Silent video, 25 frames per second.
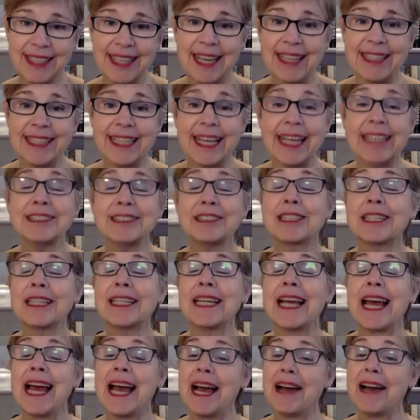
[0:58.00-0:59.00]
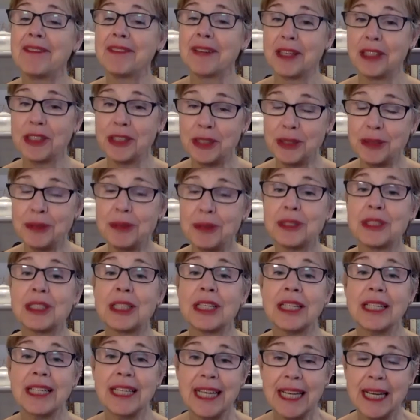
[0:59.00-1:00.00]
and that's going to have a huge
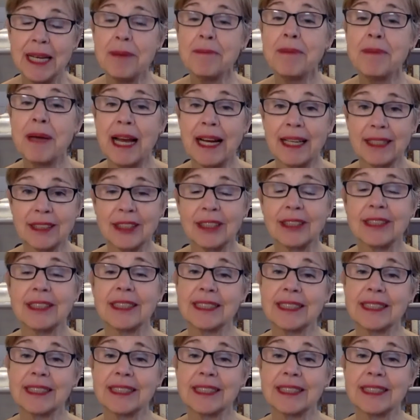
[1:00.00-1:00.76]
impact on the